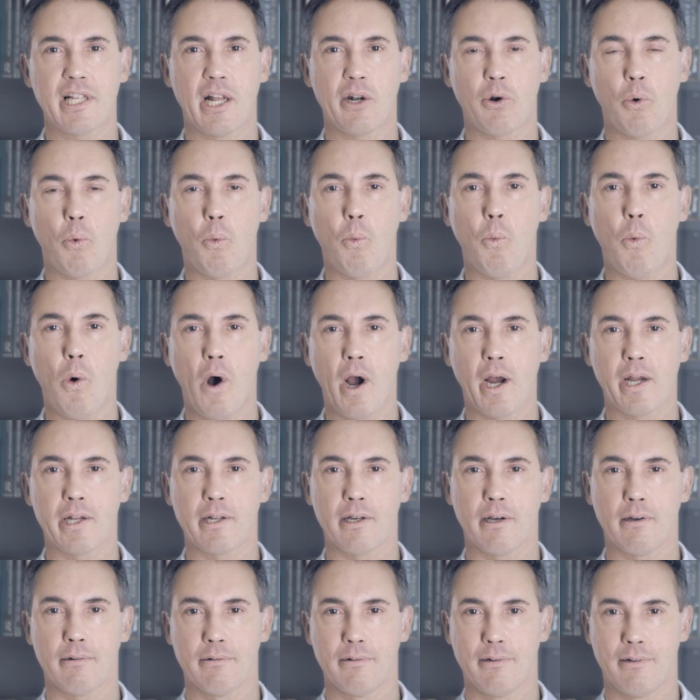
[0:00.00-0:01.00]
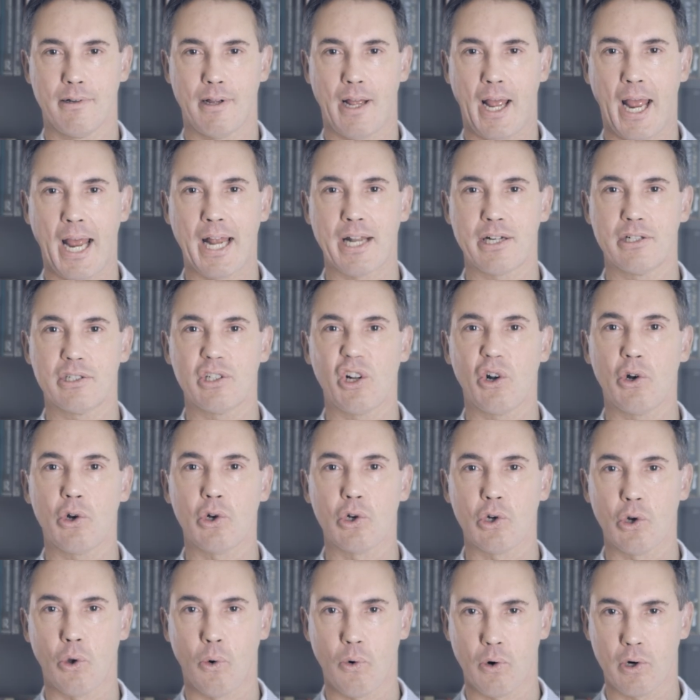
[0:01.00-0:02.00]
that wider and
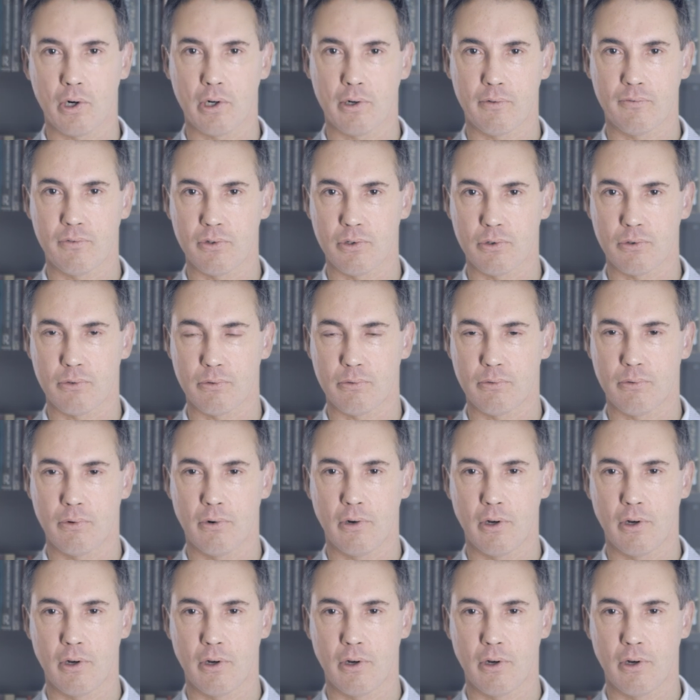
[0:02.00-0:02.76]
longer view